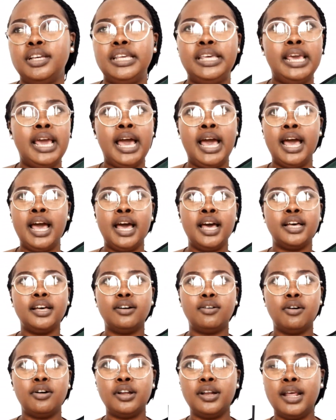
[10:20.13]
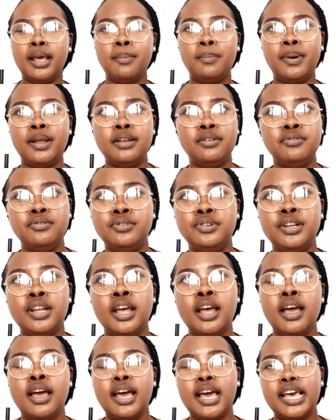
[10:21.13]
Yeah, hot air balloon.
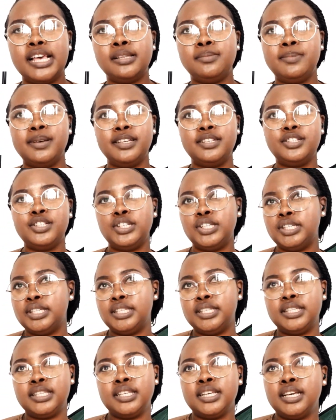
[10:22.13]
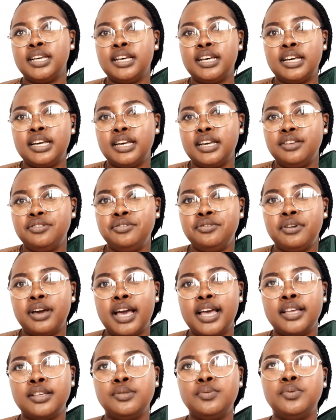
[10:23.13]
As much as you
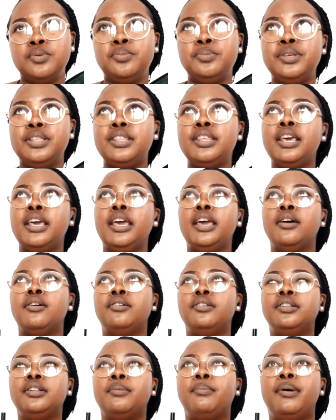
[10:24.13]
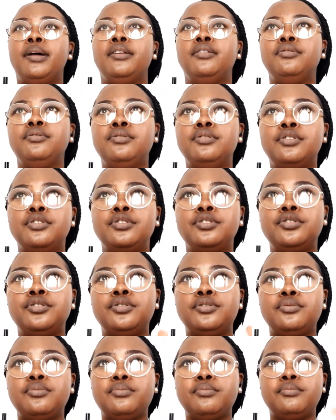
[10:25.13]
guys will be there on the balloon on
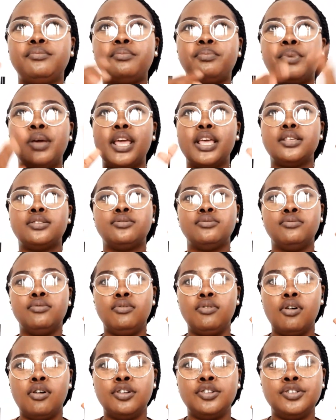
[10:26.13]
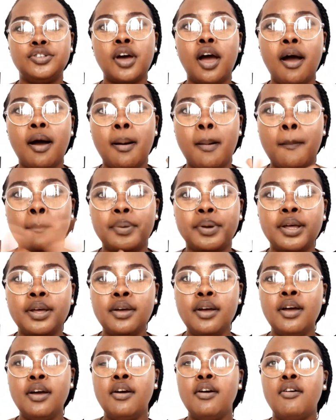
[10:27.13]
Pezulu on top,
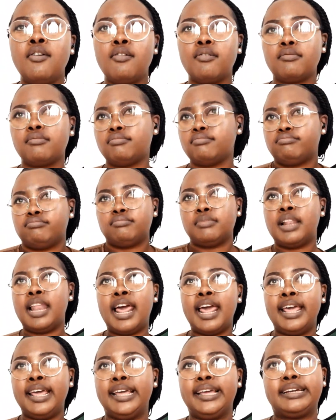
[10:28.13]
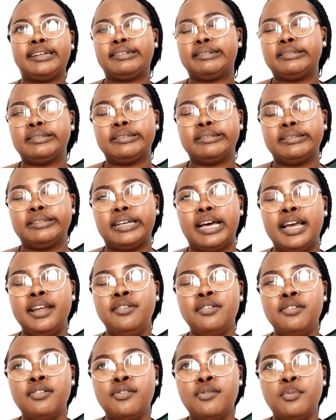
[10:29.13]
like, I
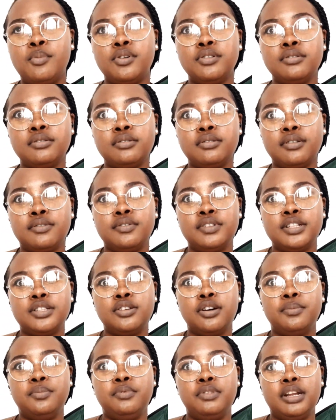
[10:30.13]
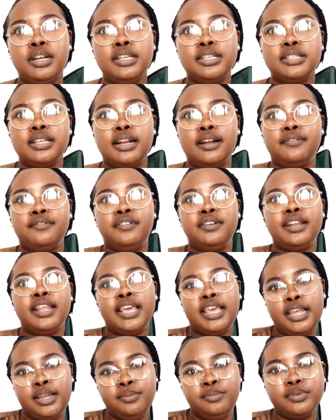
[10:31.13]
know most of the top threes that I've
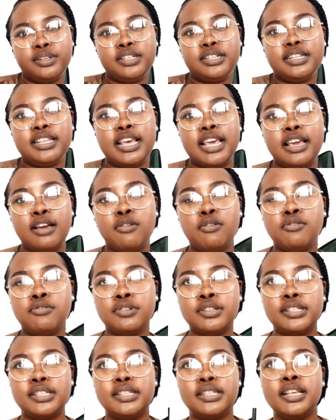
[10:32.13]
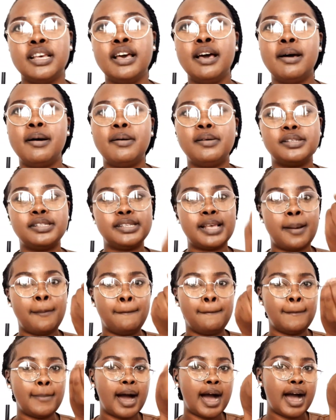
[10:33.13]
named, they cause
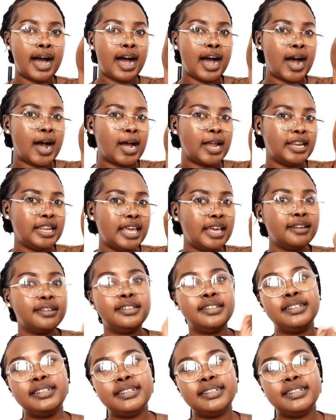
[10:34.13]
some money,